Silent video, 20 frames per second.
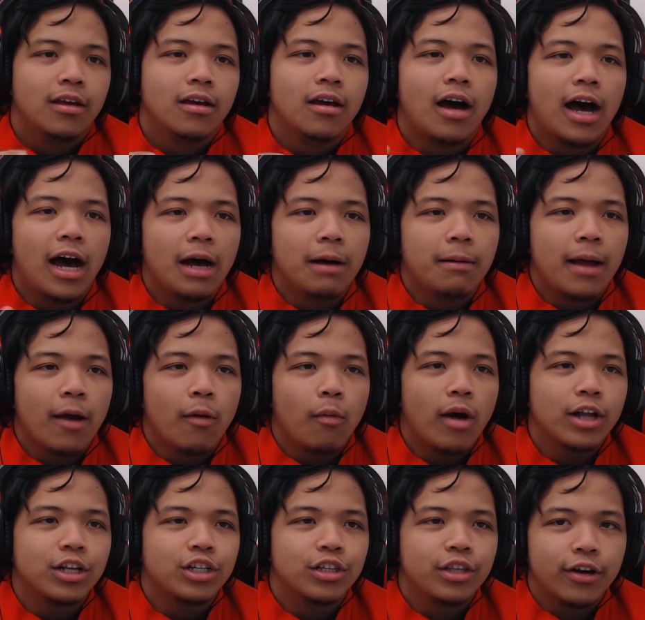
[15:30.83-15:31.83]
Um, I
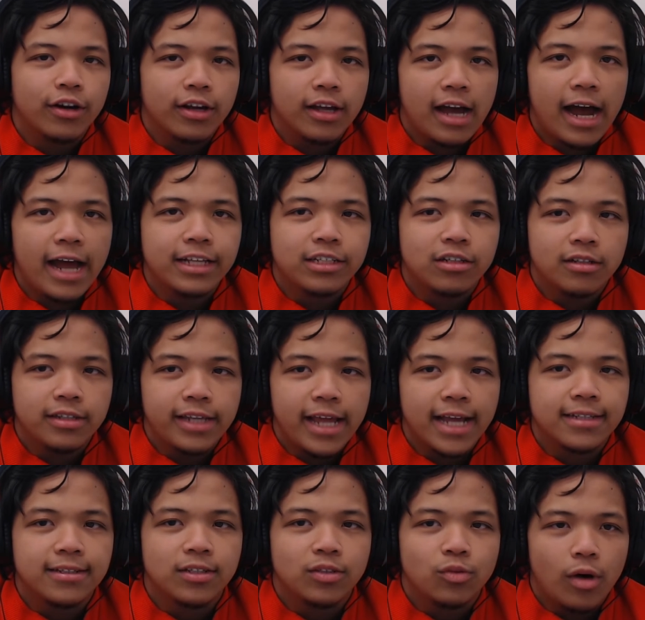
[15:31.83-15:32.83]
watch their guides on
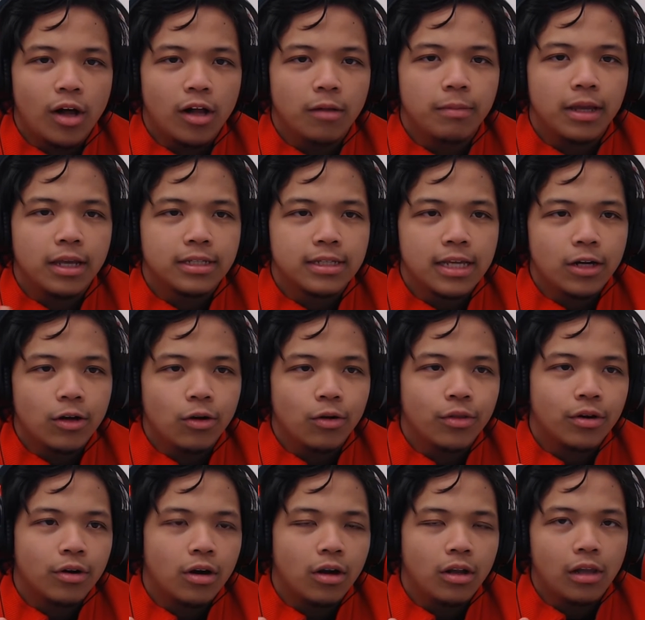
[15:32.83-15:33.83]
decks as well because I know
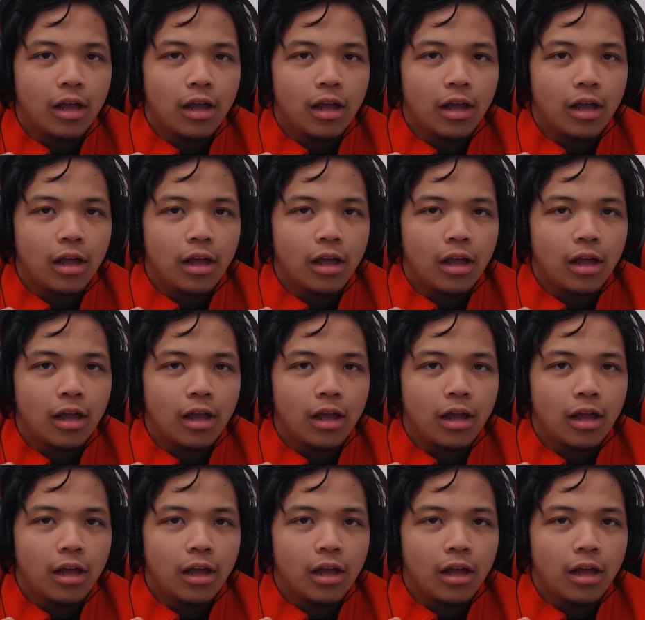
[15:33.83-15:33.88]
there are a